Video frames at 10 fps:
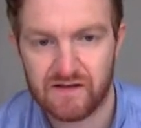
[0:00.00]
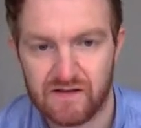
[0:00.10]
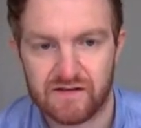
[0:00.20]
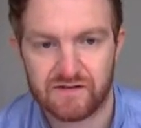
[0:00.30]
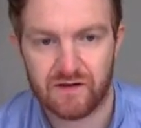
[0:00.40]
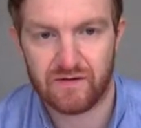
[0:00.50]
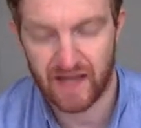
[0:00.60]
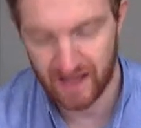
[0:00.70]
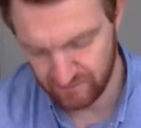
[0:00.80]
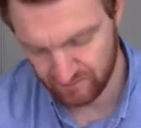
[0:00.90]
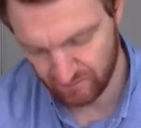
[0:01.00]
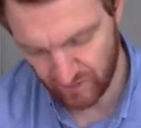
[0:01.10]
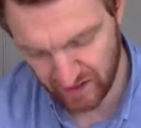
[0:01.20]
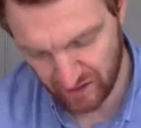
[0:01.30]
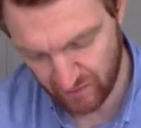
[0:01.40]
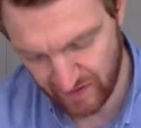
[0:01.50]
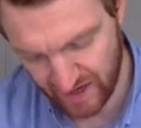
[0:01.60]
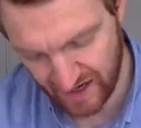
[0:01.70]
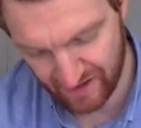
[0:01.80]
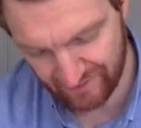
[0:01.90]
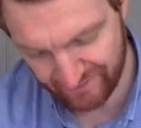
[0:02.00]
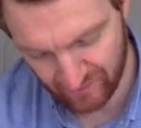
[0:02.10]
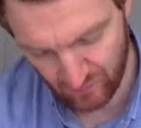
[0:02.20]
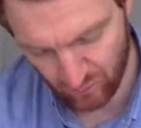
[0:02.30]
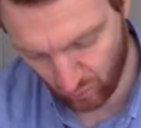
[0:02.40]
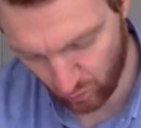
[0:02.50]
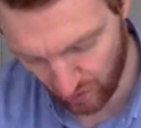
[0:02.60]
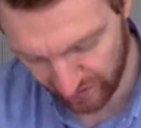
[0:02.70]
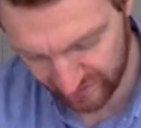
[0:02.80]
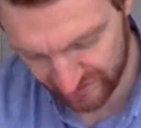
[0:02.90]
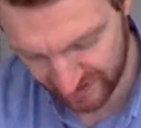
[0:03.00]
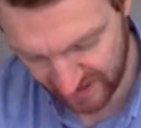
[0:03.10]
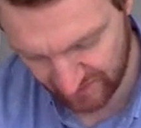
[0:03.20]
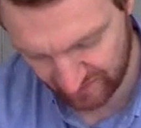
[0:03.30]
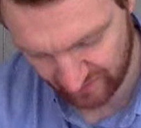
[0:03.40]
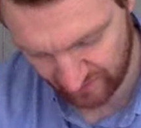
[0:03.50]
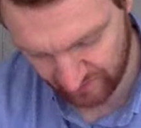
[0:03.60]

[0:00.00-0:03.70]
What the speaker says: So again, we know we have 1/6